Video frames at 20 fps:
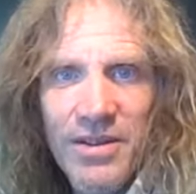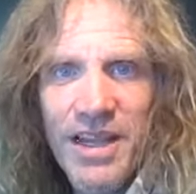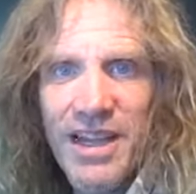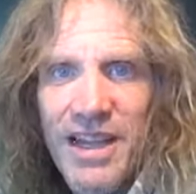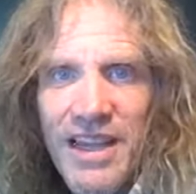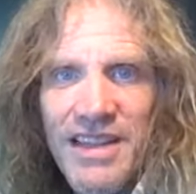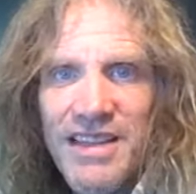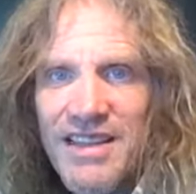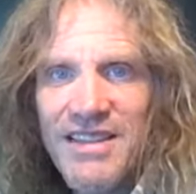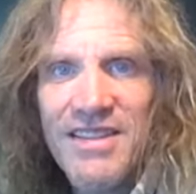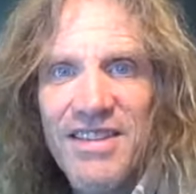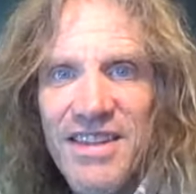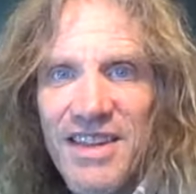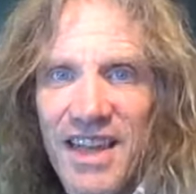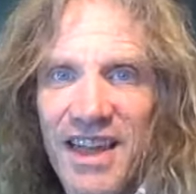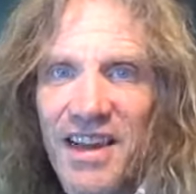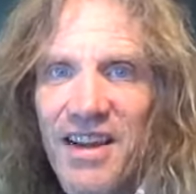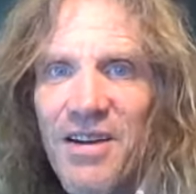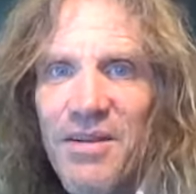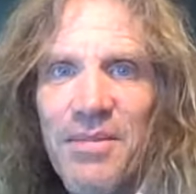okay, it doesn't
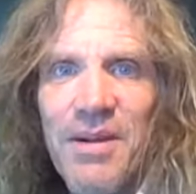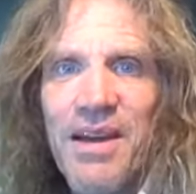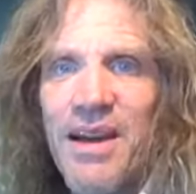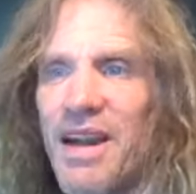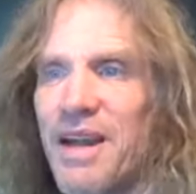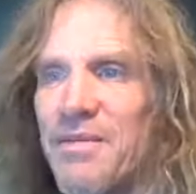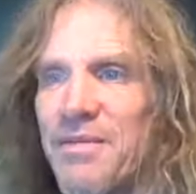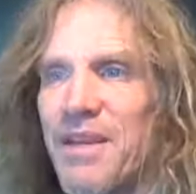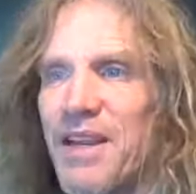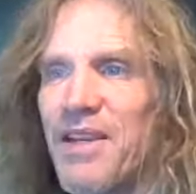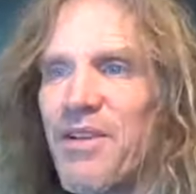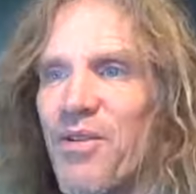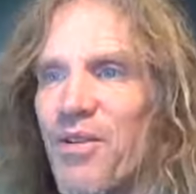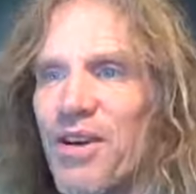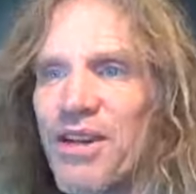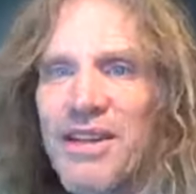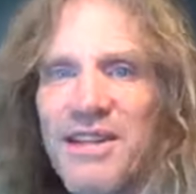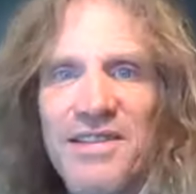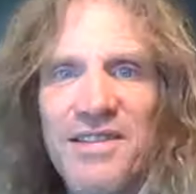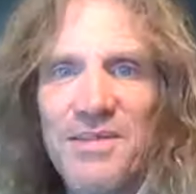care about how many
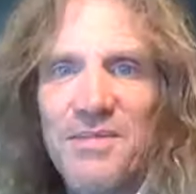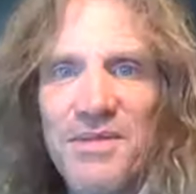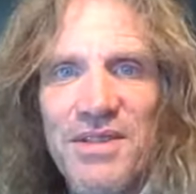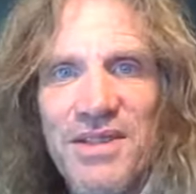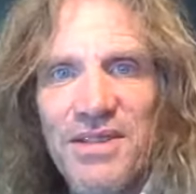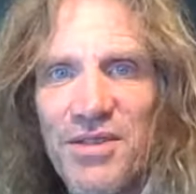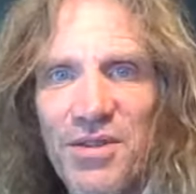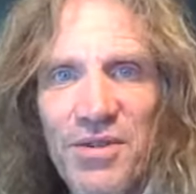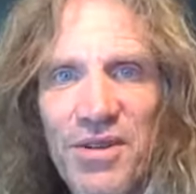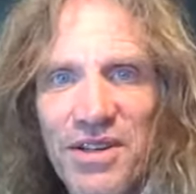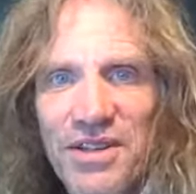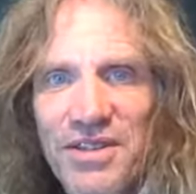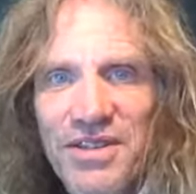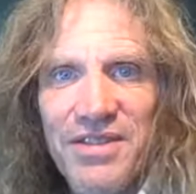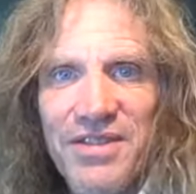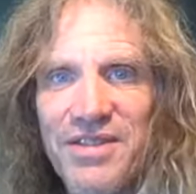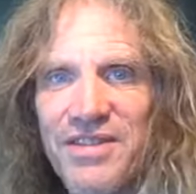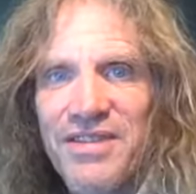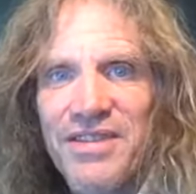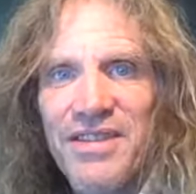organisms it
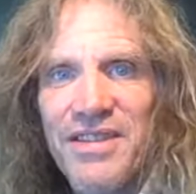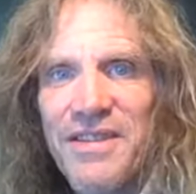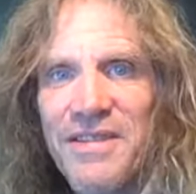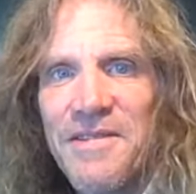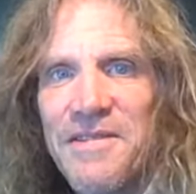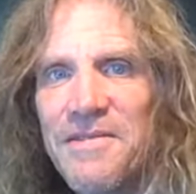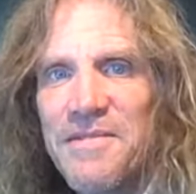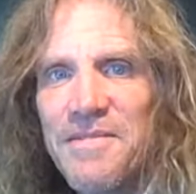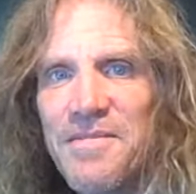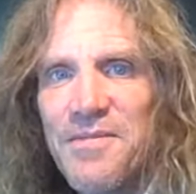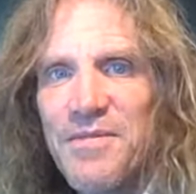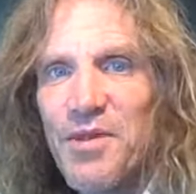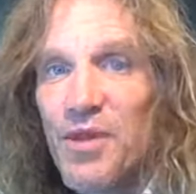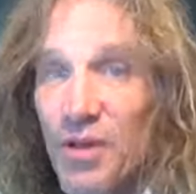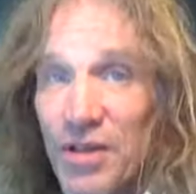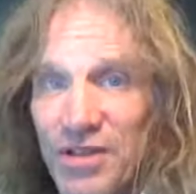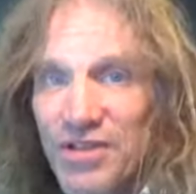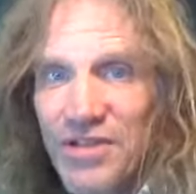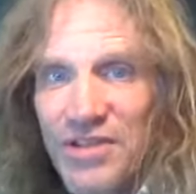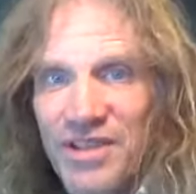tortures.
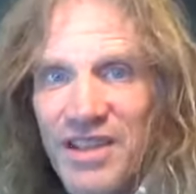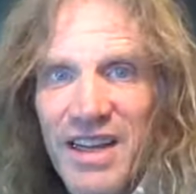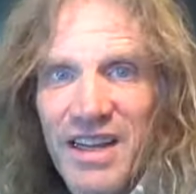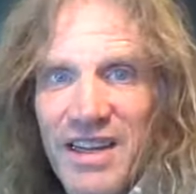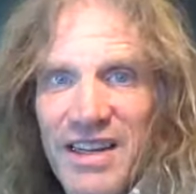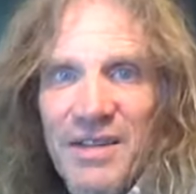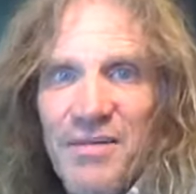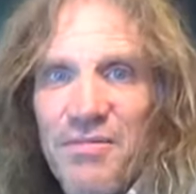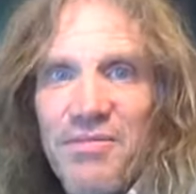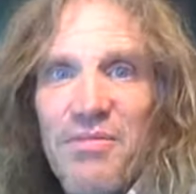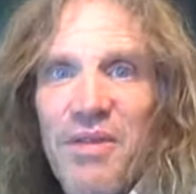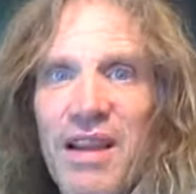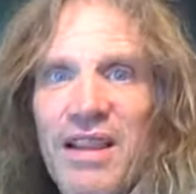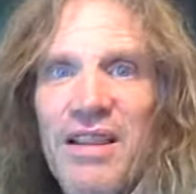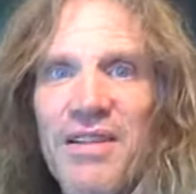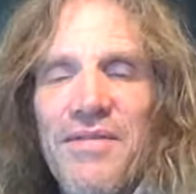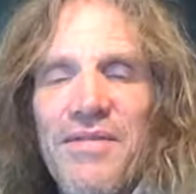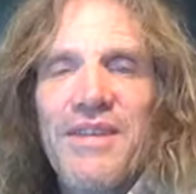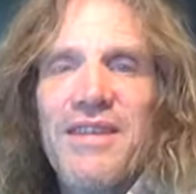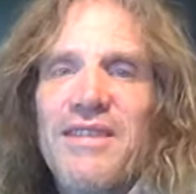Torture is not an
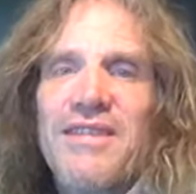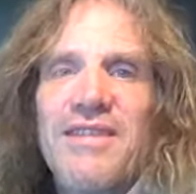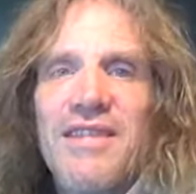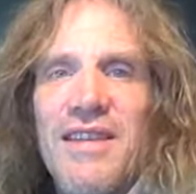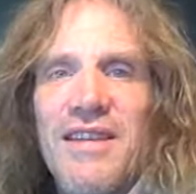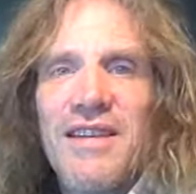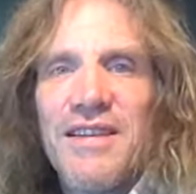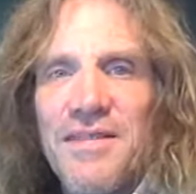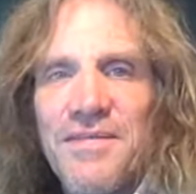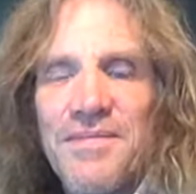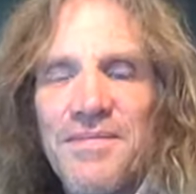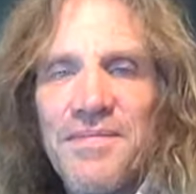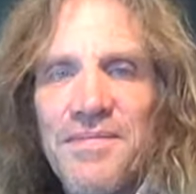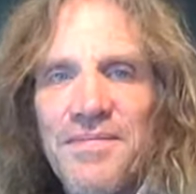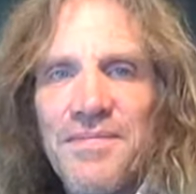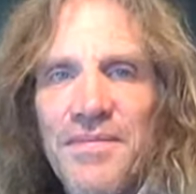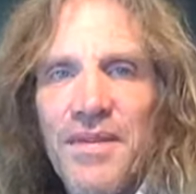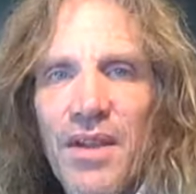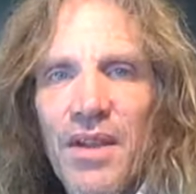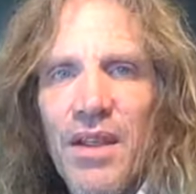irrelevancy.
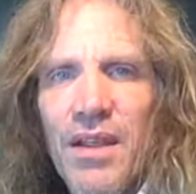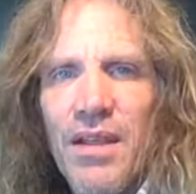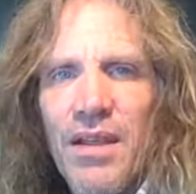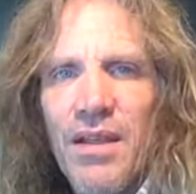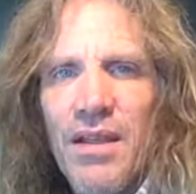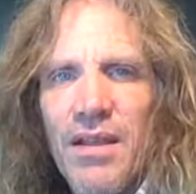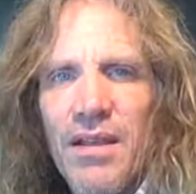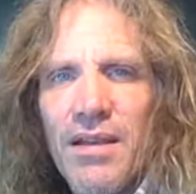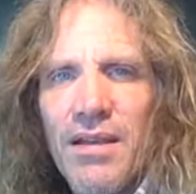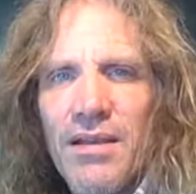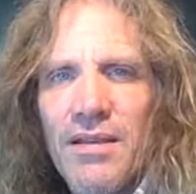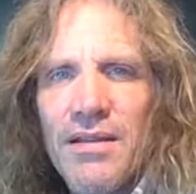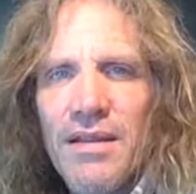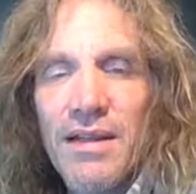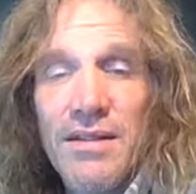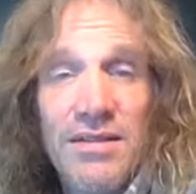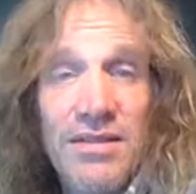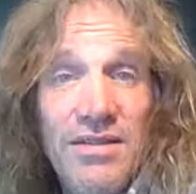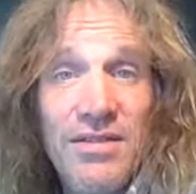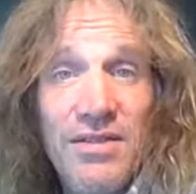
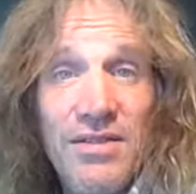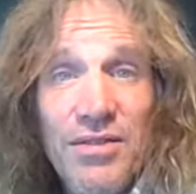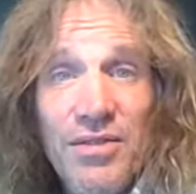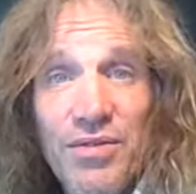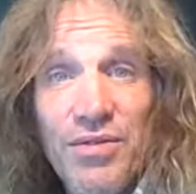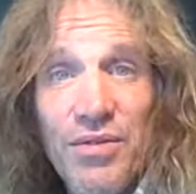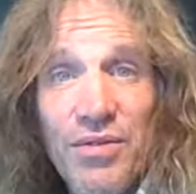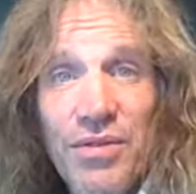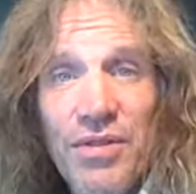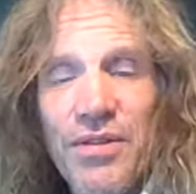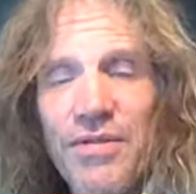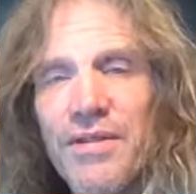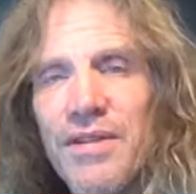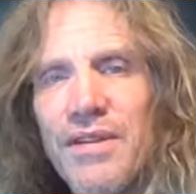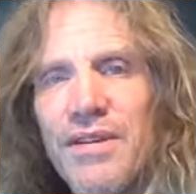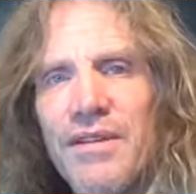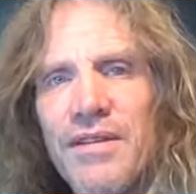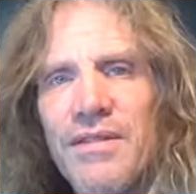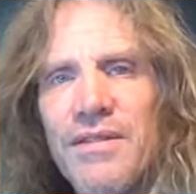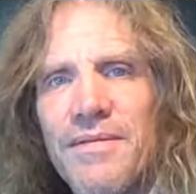That's just the truth of it.
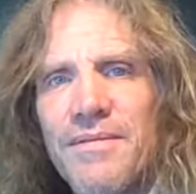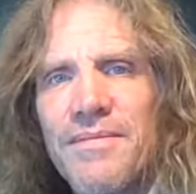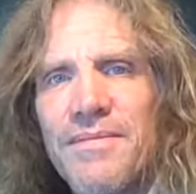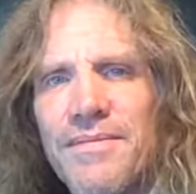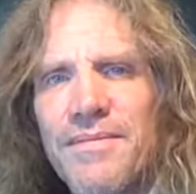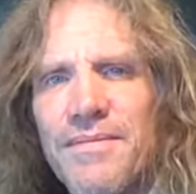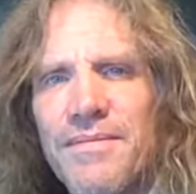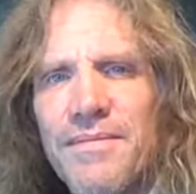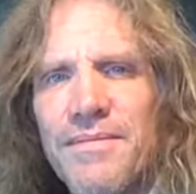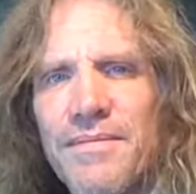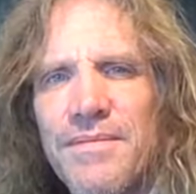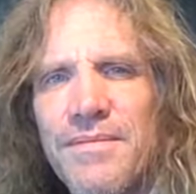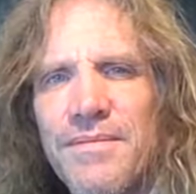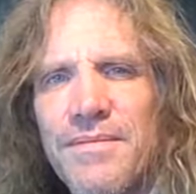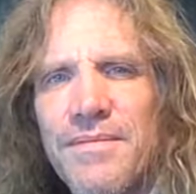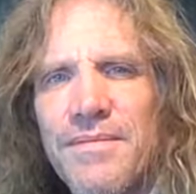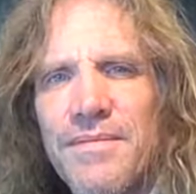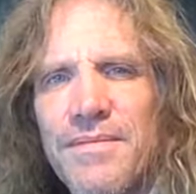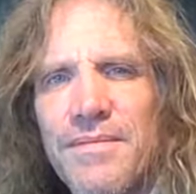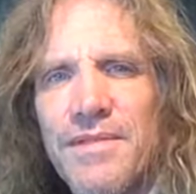
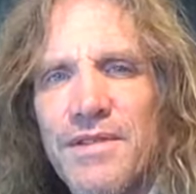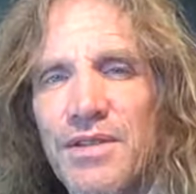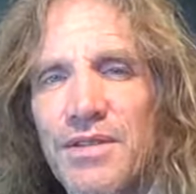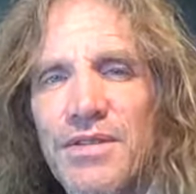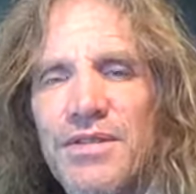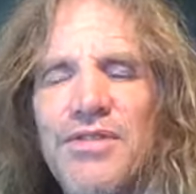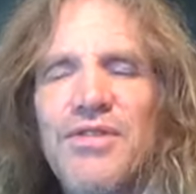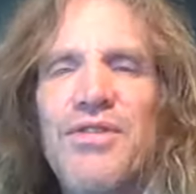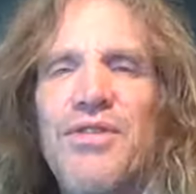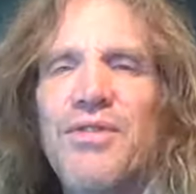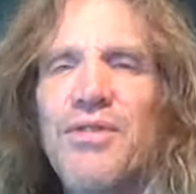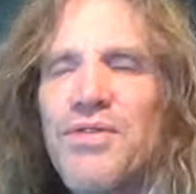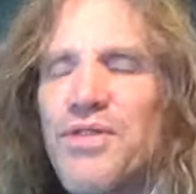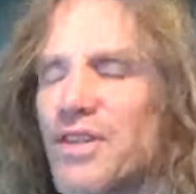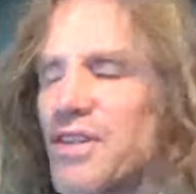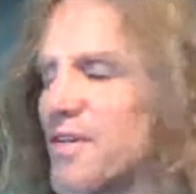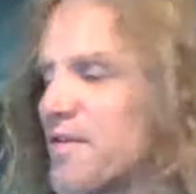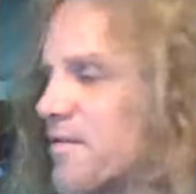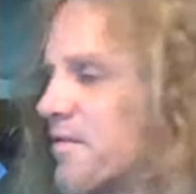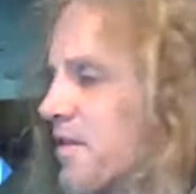So there's huge
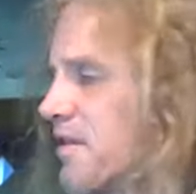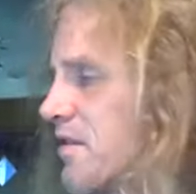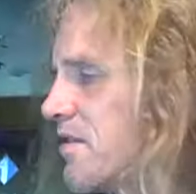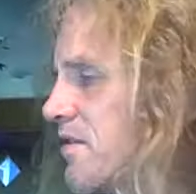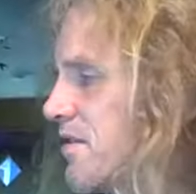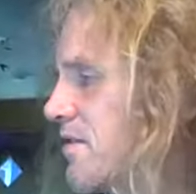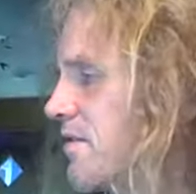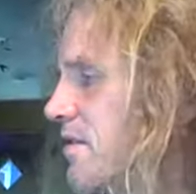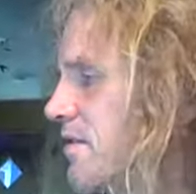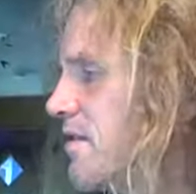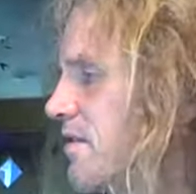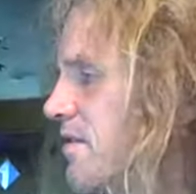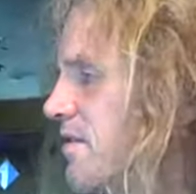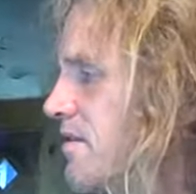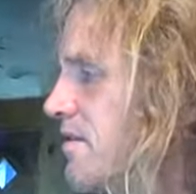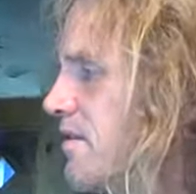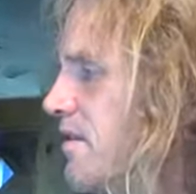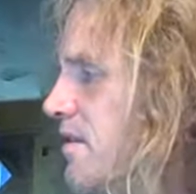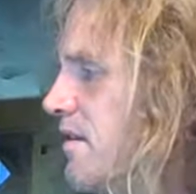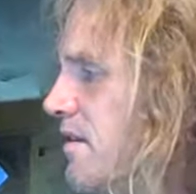inefficiencies.
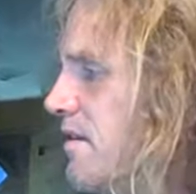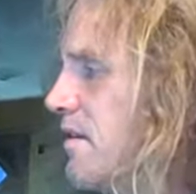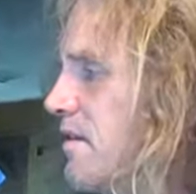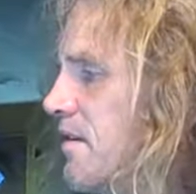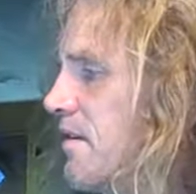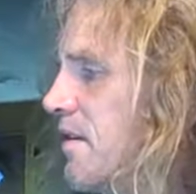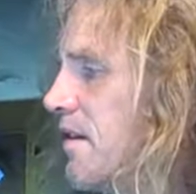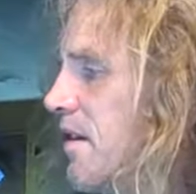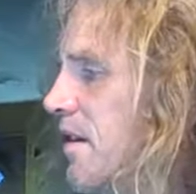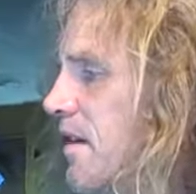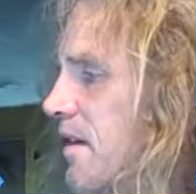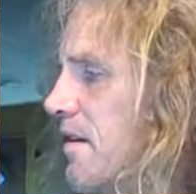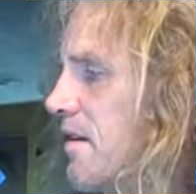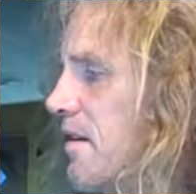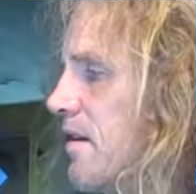And,